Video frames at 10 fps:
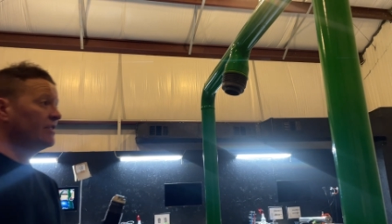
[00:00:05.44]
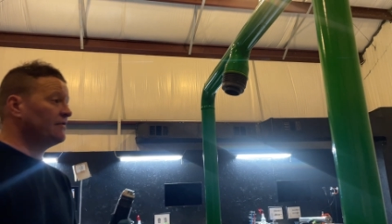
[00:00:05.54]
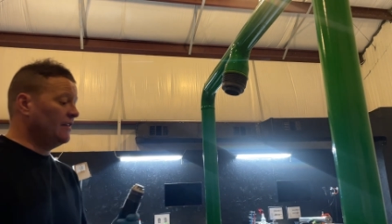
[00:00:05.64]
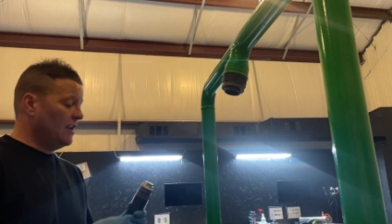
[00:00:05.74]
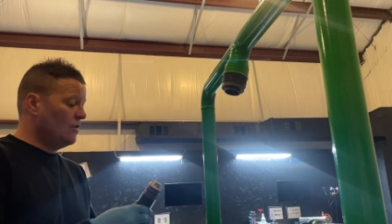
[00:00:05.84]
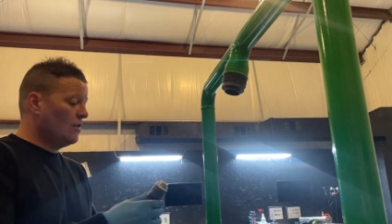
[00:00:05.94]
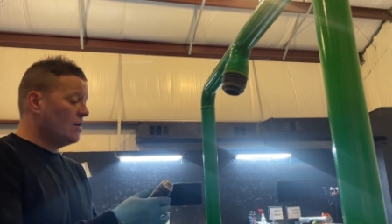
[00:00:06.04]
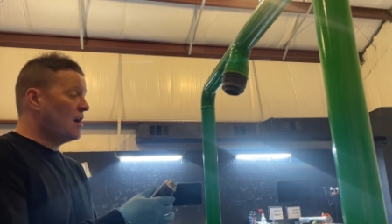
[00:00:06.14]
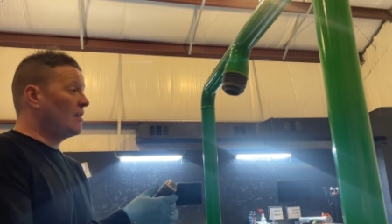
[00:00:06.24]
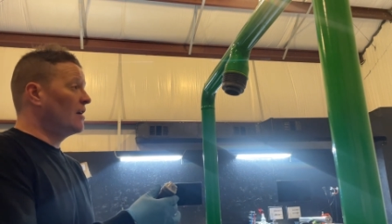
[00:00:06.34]
video
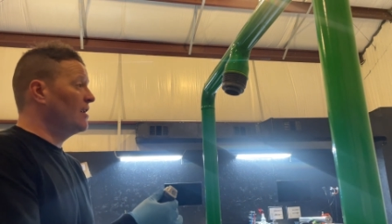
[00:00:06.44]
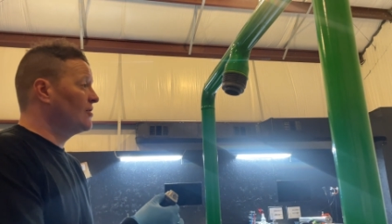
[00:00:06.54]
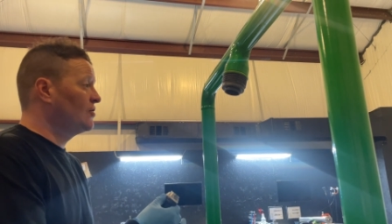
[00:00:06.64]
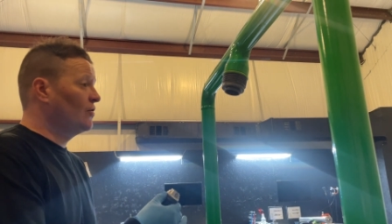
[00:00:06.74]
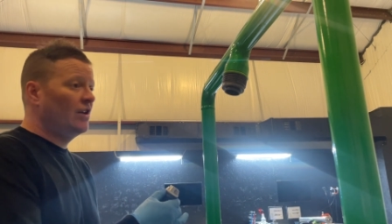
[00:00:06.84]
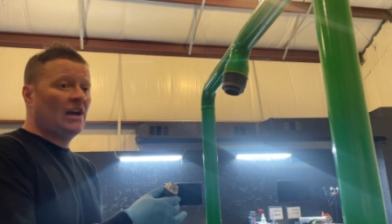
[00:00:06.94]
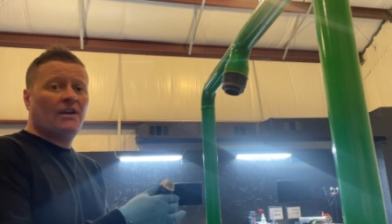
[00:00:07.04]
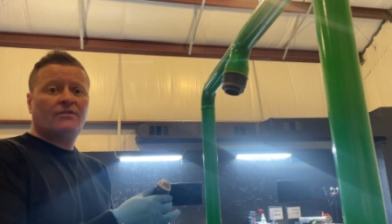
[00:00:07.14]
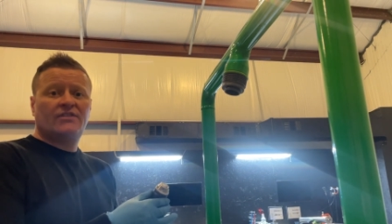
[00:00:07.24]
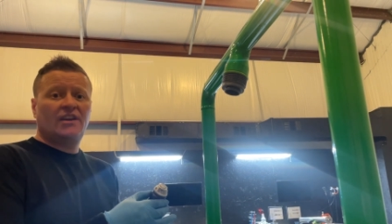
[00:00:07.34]
I'm going to show you how
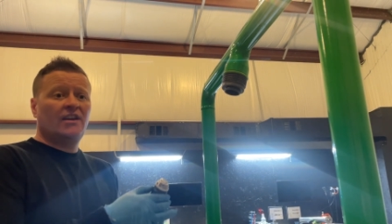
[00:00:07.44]
to